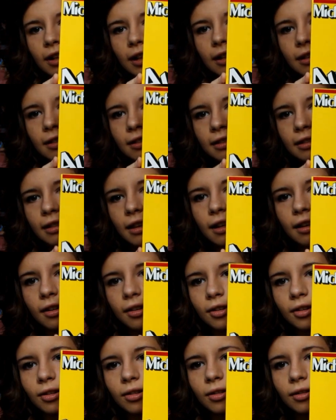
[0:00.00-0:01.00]
like
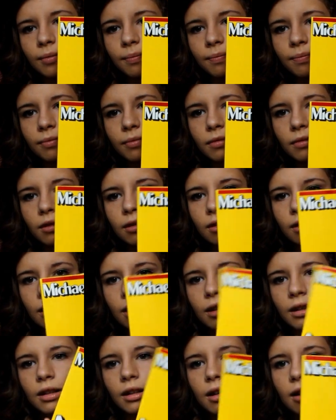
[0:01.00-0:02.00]
this.
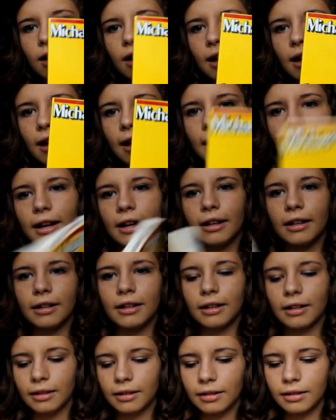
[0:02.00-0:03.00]
And
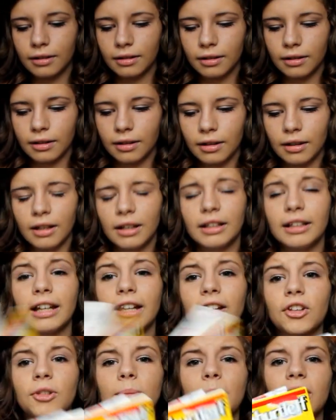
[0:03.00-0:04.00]
yeah,
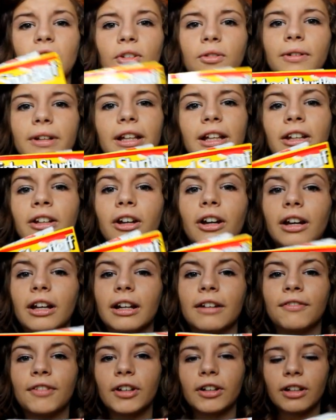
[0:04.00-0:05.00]
this book is really good.
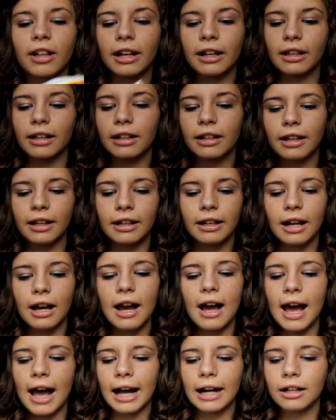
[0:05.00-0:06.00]
If you're like an
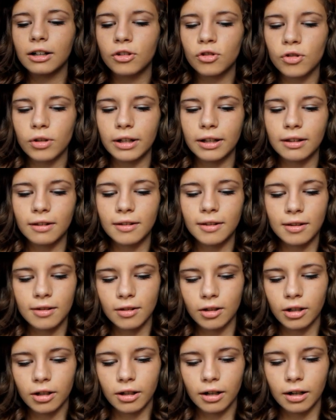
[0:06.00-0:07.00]
actress
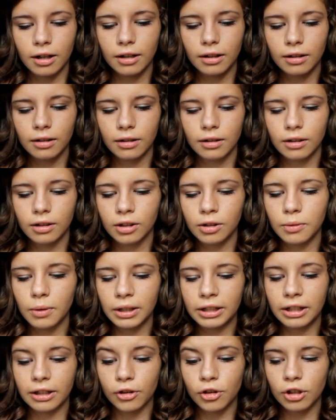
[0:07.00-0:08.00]
or you
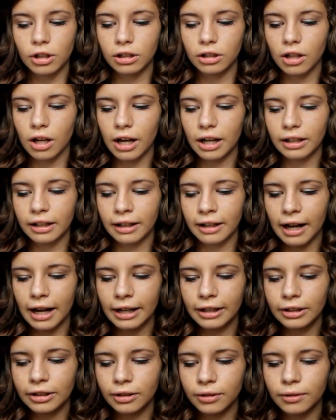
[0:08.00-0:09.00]
audition a lot like
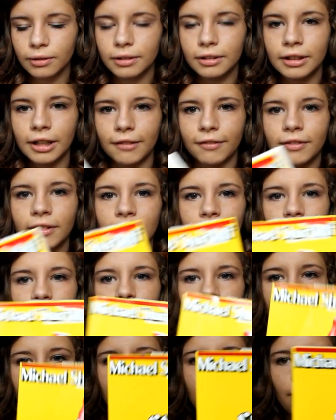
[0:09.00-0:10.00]
I do, definitely
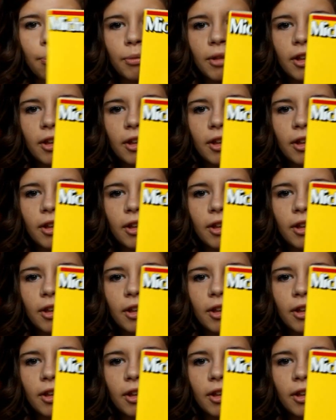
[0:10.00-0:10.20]
pick up